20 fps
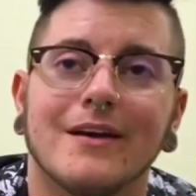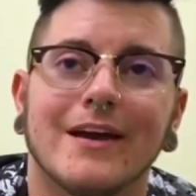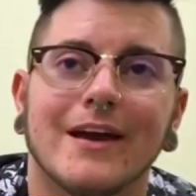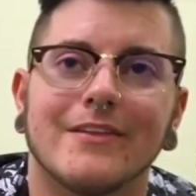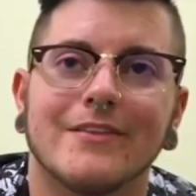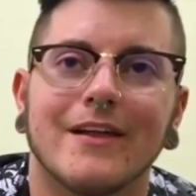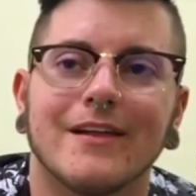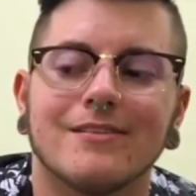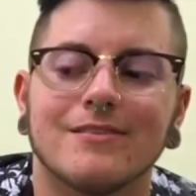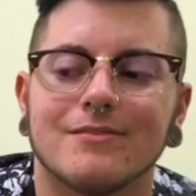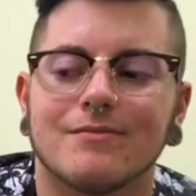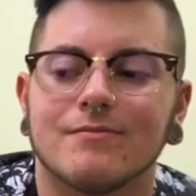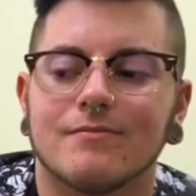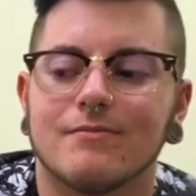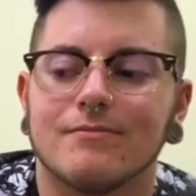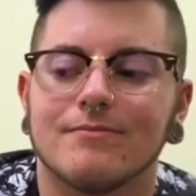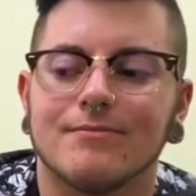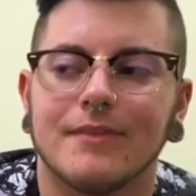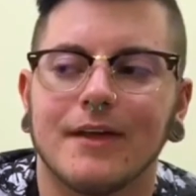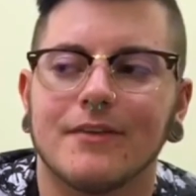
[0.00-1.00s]
And that's
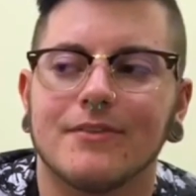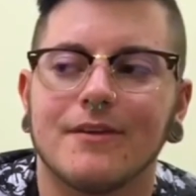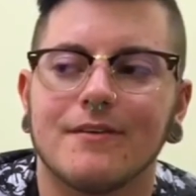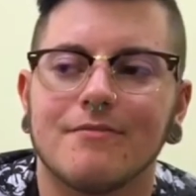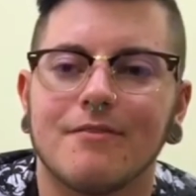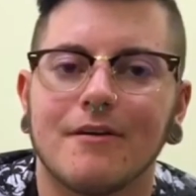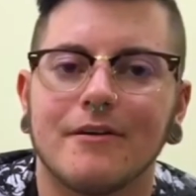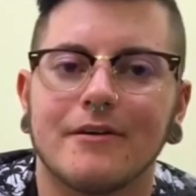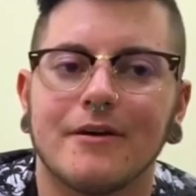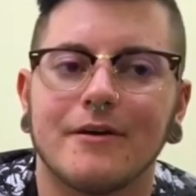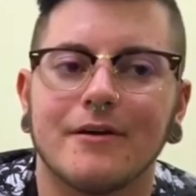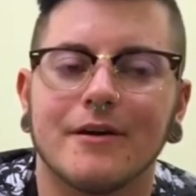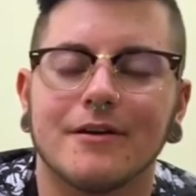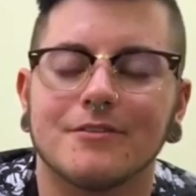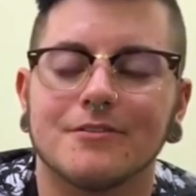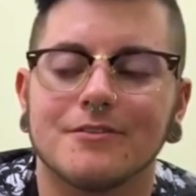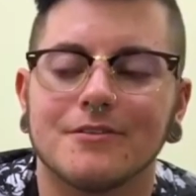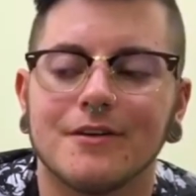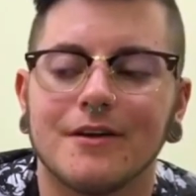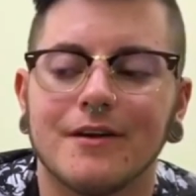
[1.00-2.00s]
like they found out
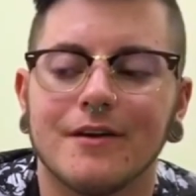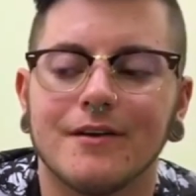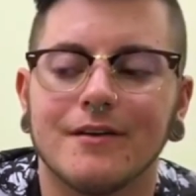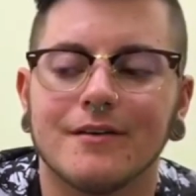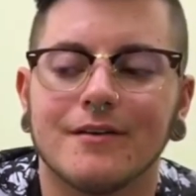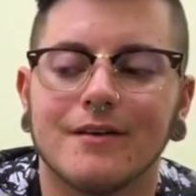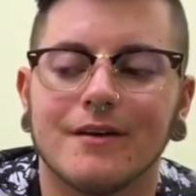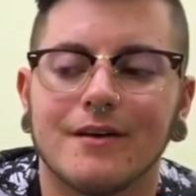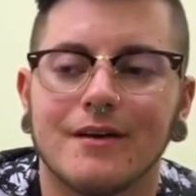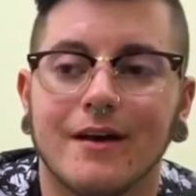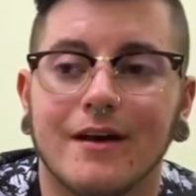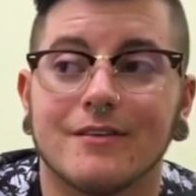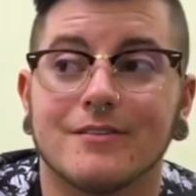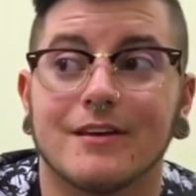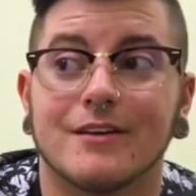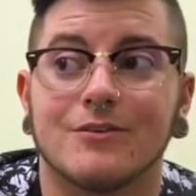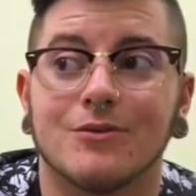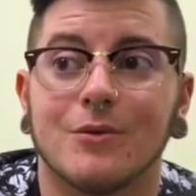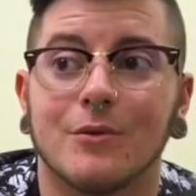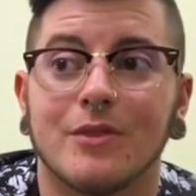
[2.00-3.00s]
yesterday because
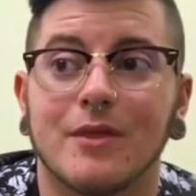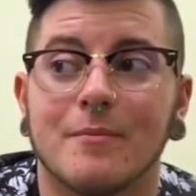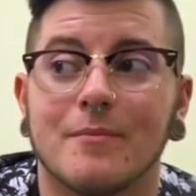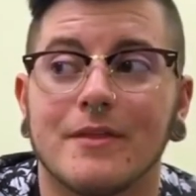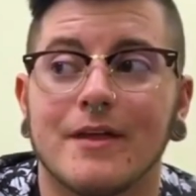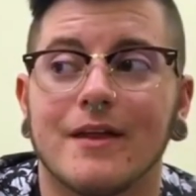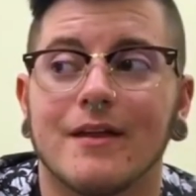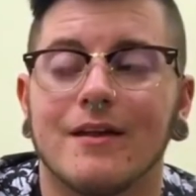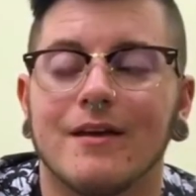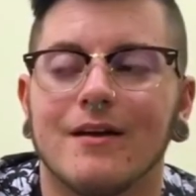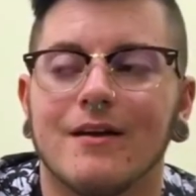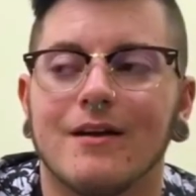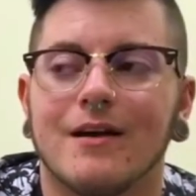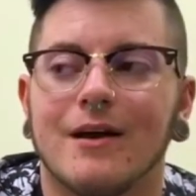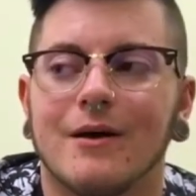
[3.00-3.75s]
I told them that